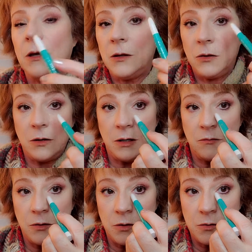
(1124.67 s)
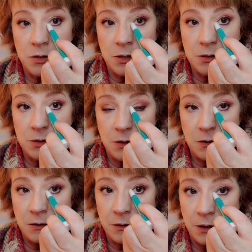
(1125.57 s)
You can even use this
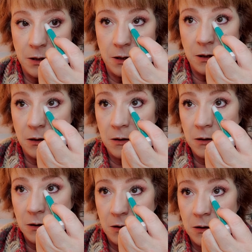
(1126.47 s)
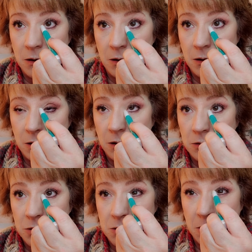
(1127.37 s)
lightening
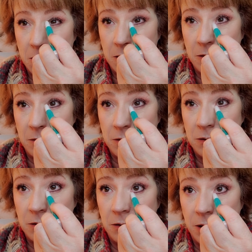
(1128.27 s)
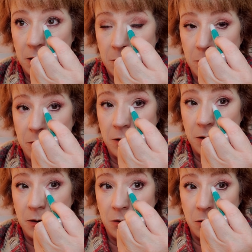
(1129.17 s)
just to kind of lighten up
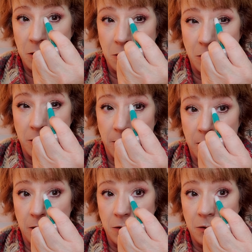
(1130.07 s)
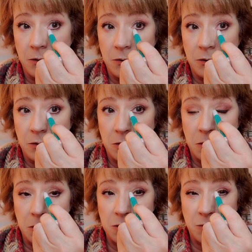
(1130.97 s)
your inner eye here,
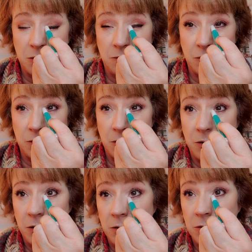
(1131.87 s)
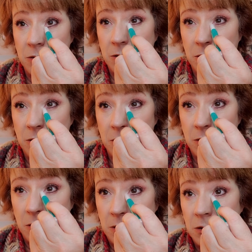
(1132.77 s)
especially if you're tired,
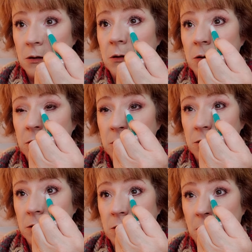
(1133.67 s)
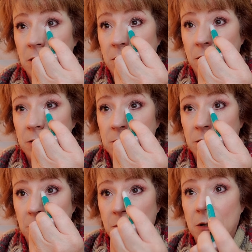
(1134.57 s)
didn't get a lot of
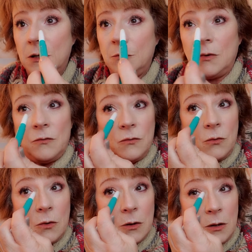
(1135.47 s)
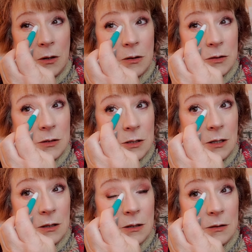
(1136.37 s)
sleep the night before. You can just
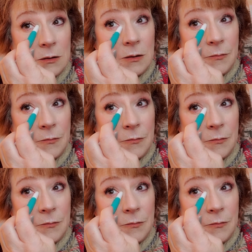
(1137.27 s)
take this